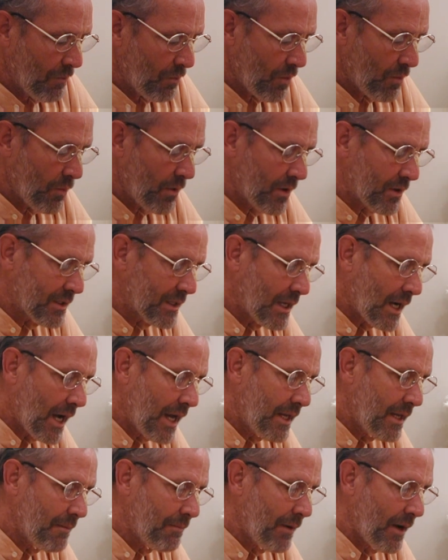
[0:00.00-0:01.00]
when we are
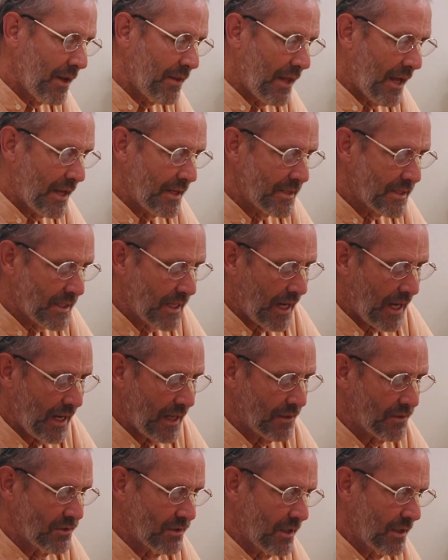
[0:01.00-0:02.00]
guided by that
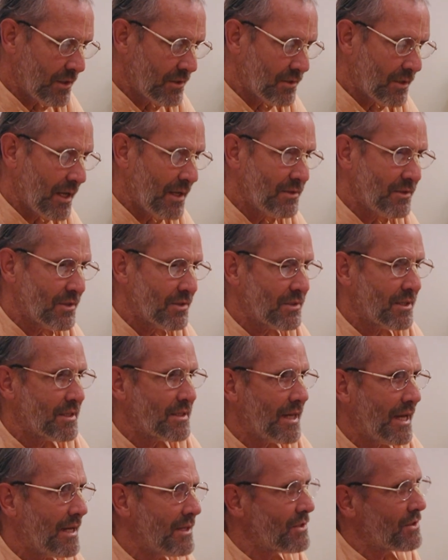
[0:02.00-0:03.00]
taste, and it's not just the
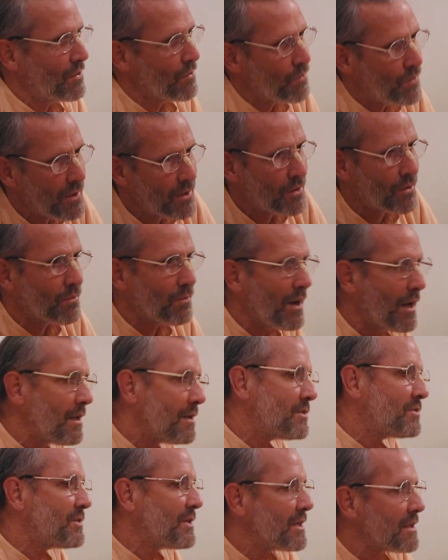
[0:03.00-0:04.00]
taste that we are
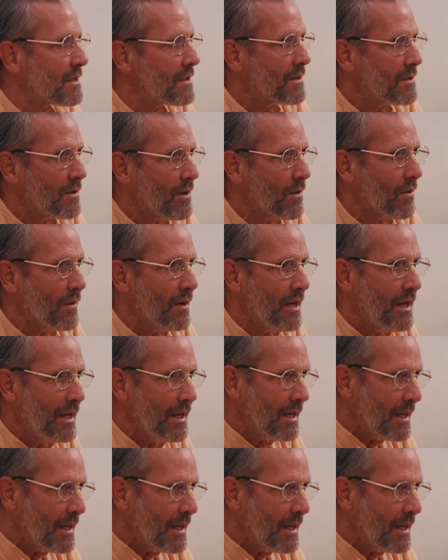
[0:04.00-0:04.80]
relishing, no.